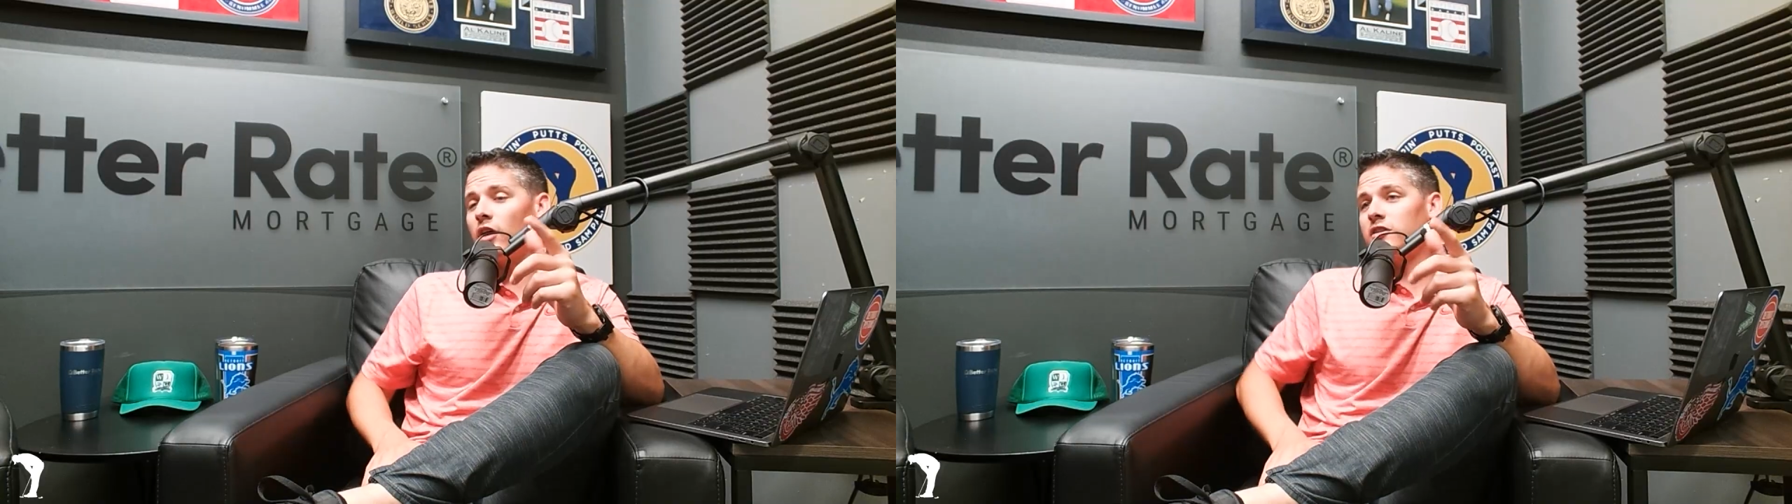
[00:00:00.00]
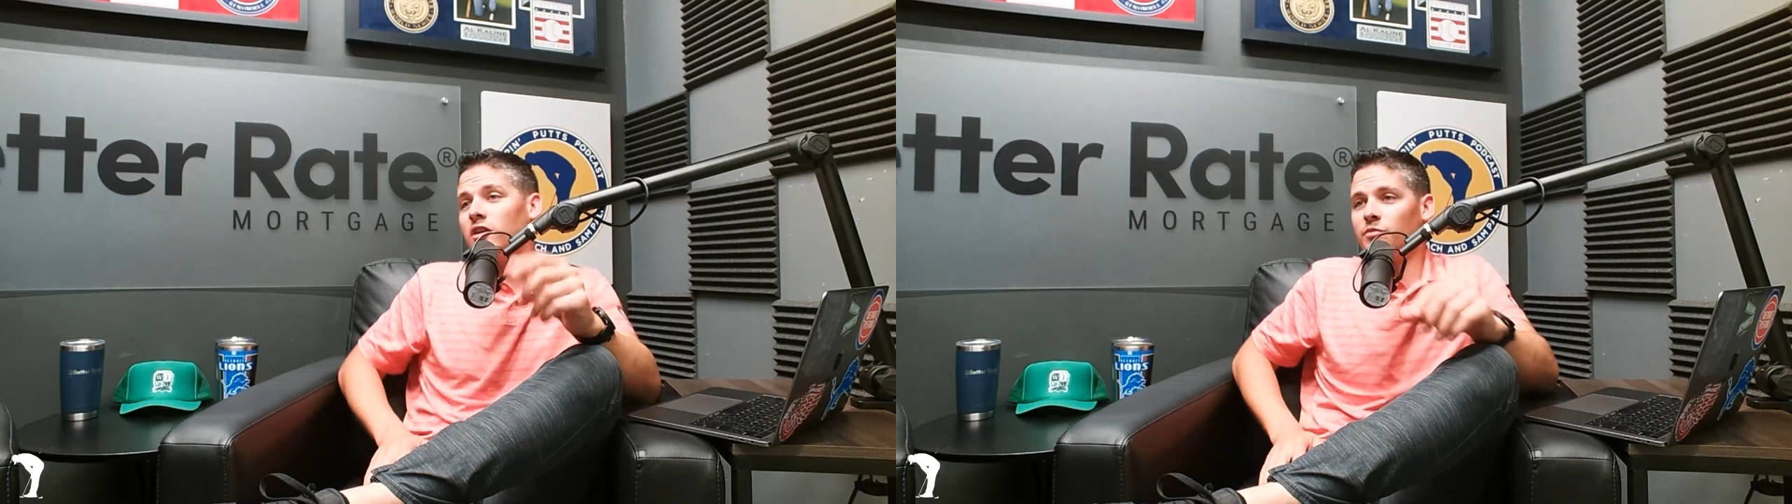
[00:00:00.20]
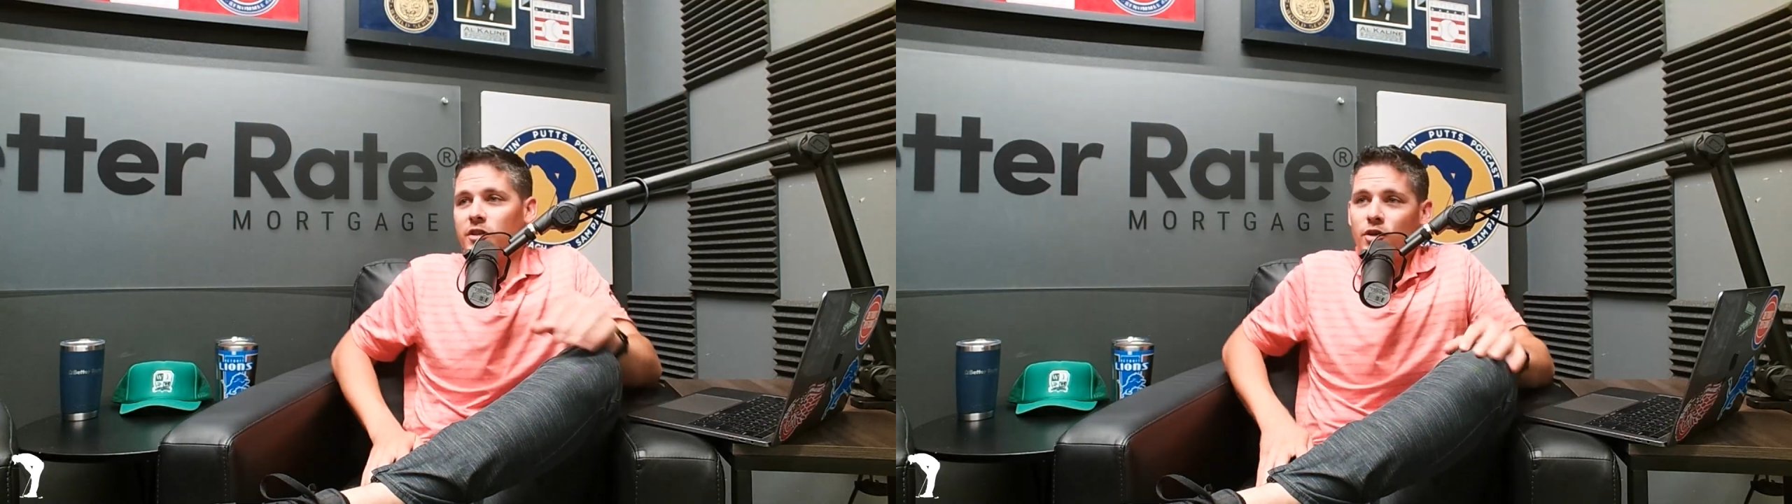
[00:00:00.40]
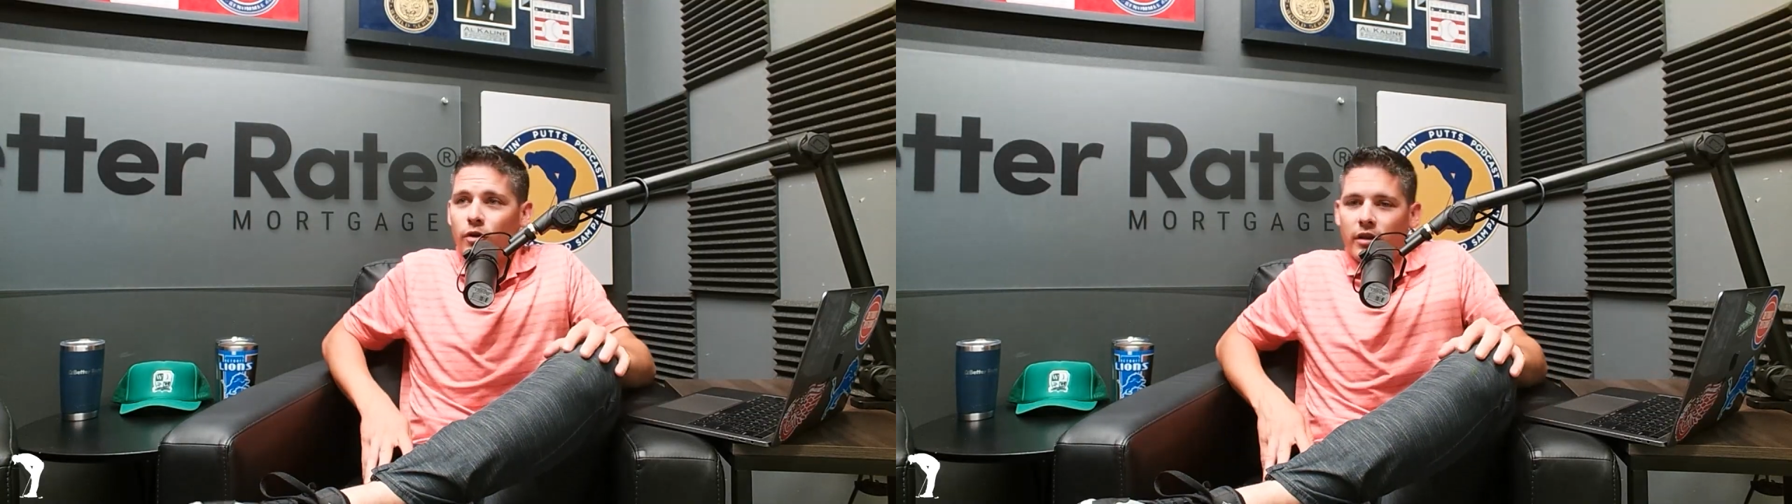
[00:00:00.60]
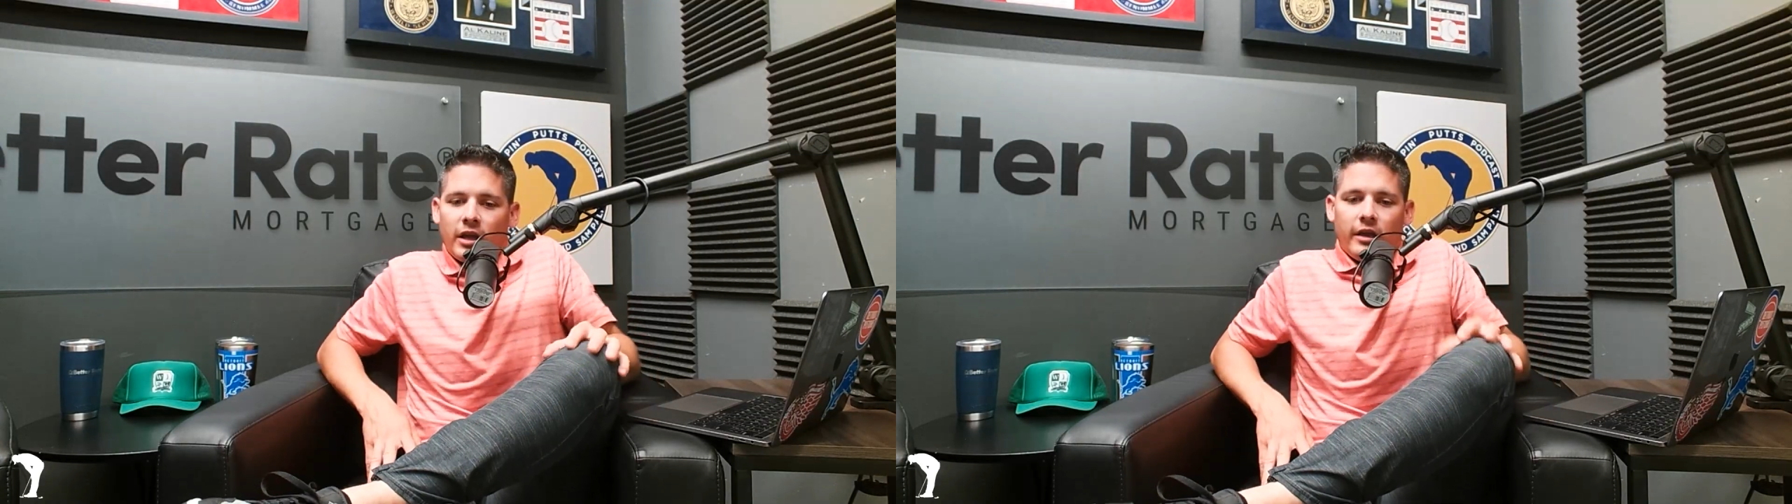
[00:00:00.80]
that tells me
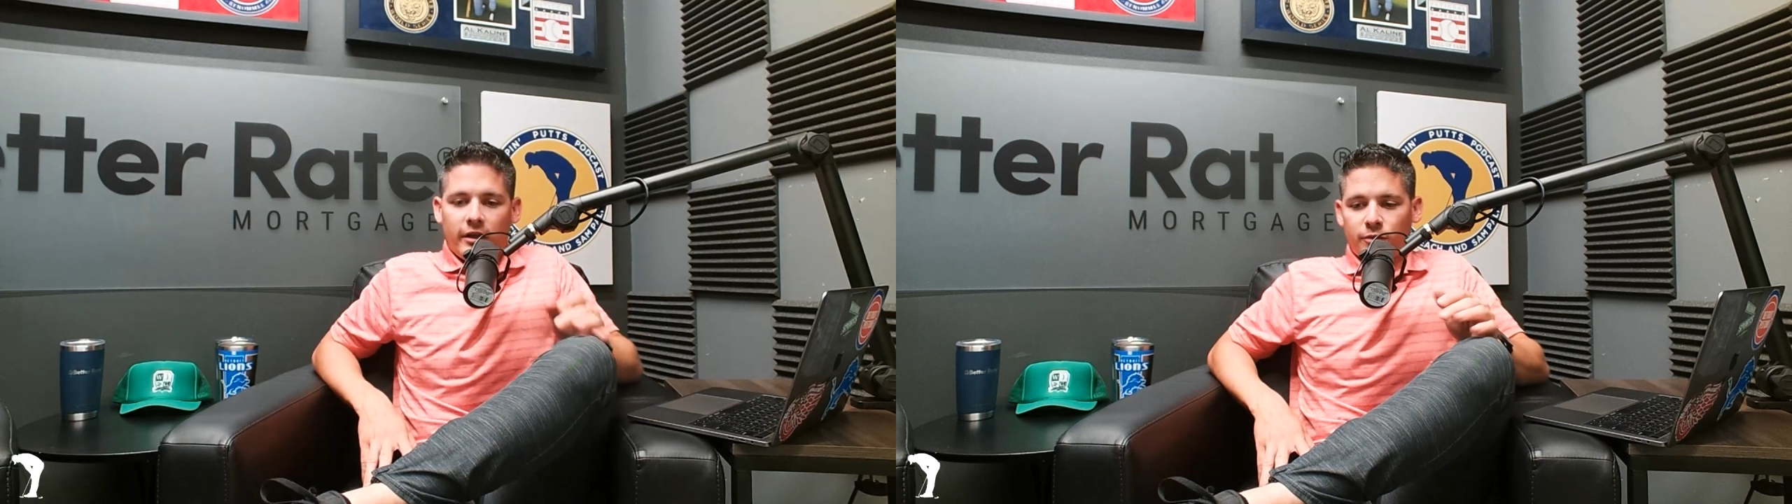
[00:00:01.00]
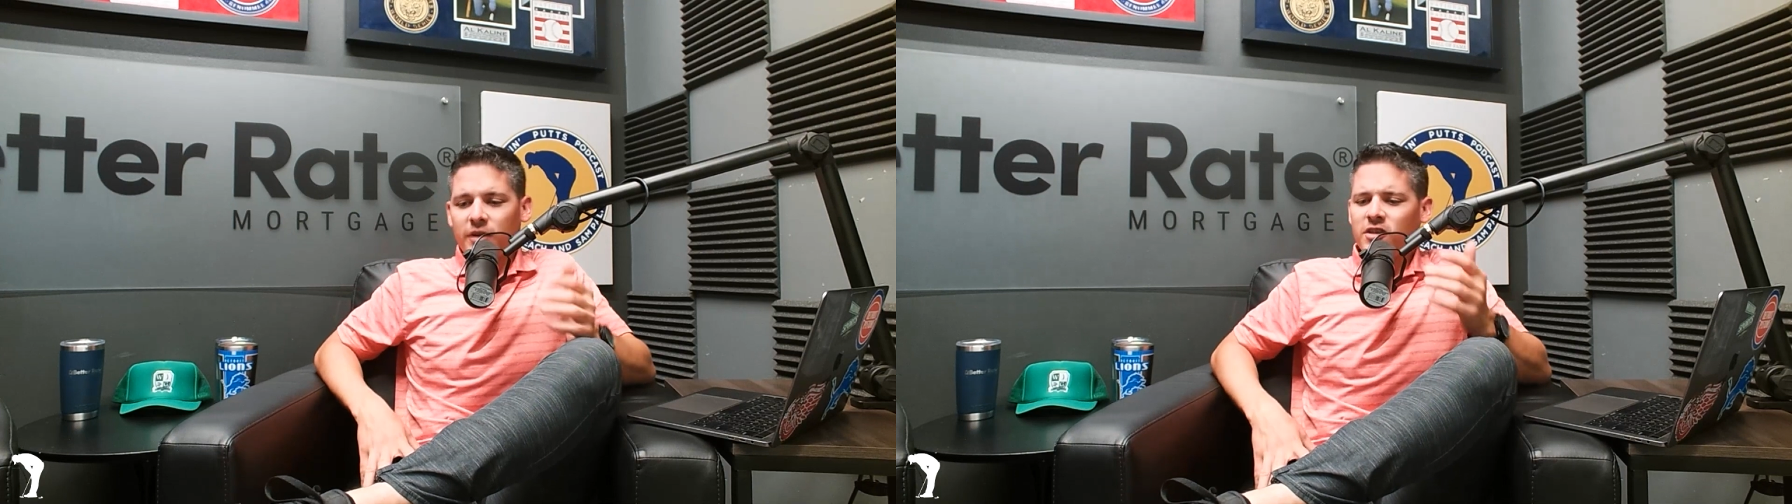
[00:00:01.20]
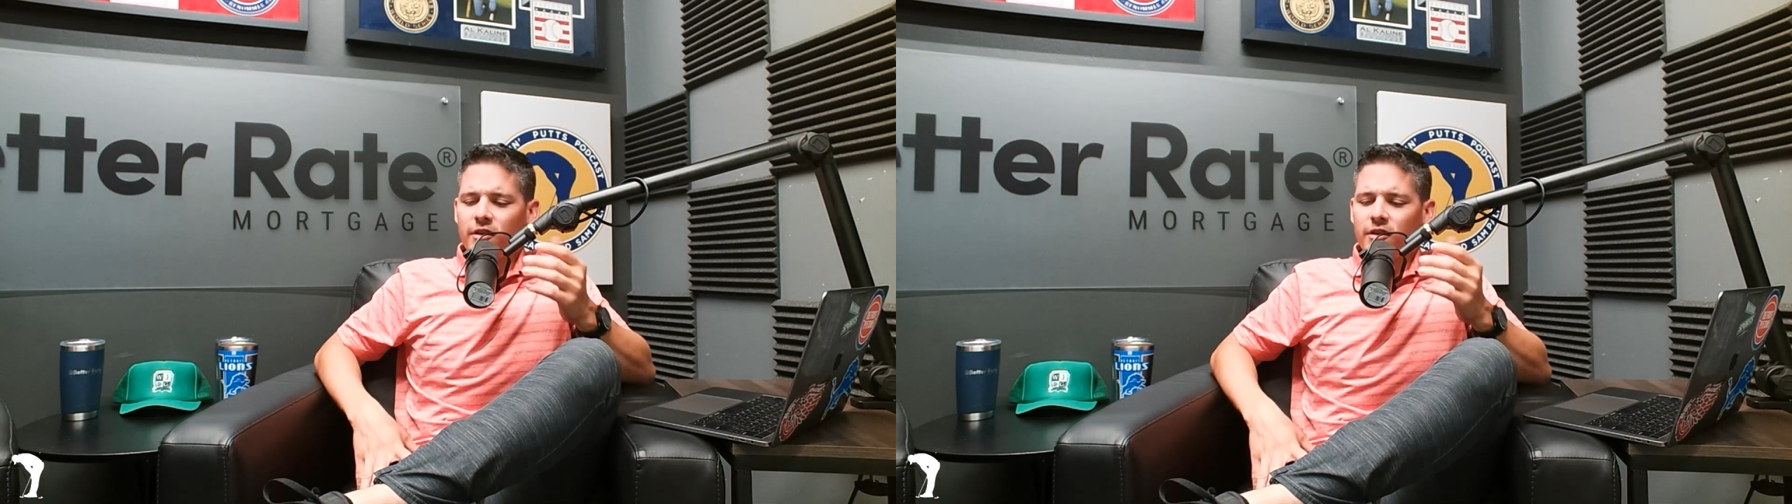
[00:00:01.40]
too, especially